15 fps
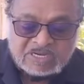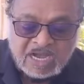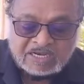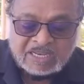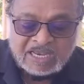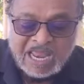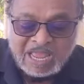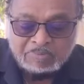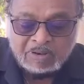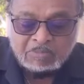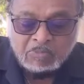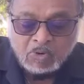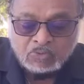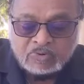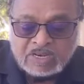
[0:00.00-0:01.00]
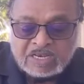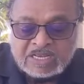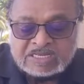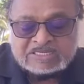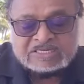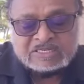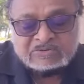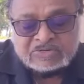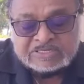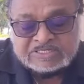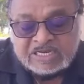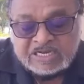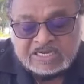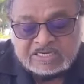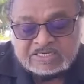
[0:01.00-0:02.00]
and enable more
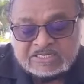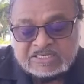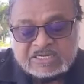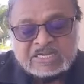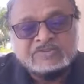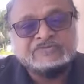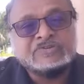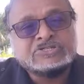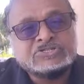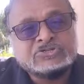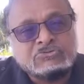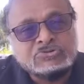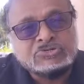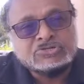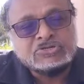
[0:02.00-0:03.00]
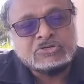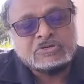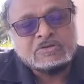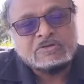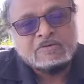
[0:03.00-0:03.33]
resilient infrastructure,